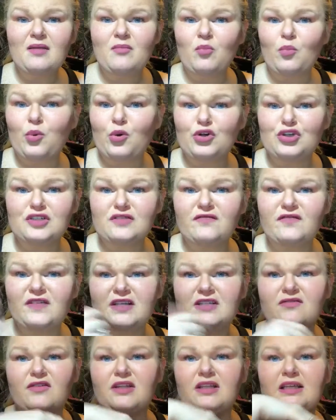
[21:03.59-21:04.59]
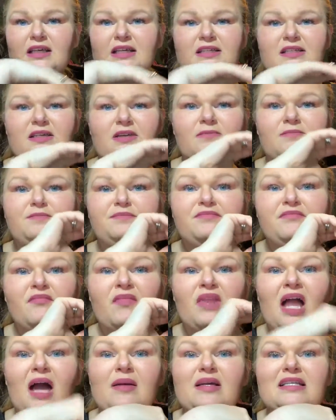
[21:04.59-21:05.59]
it Portion Fix friendly. So
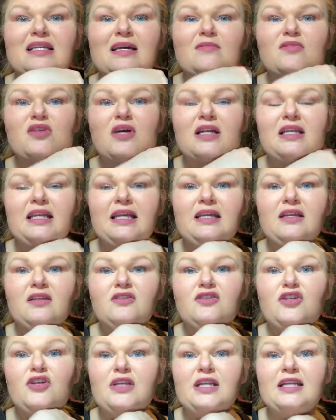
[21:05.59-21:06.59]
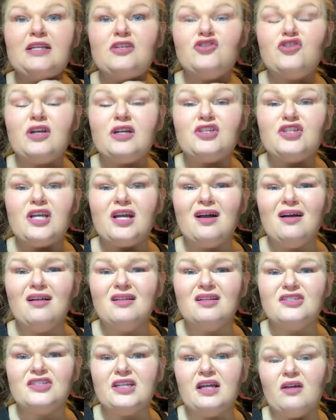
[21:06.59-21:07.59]
how many times do you need to drink
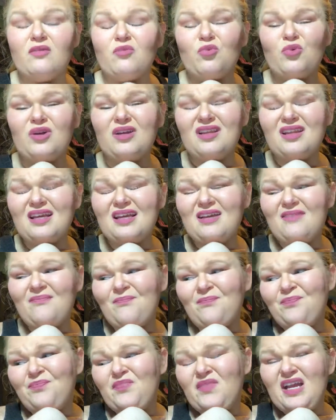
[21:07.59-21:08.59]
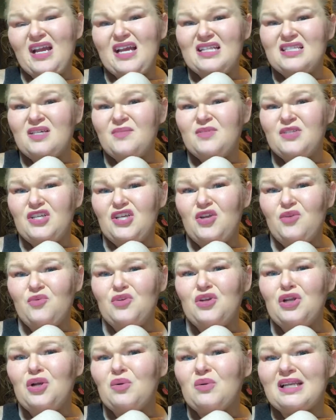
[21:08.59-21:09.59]
Shakeology? Really, it's up to you.
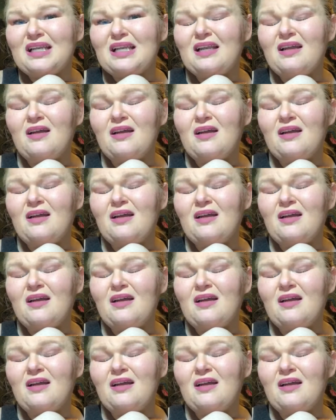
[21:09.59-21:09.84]
You don't,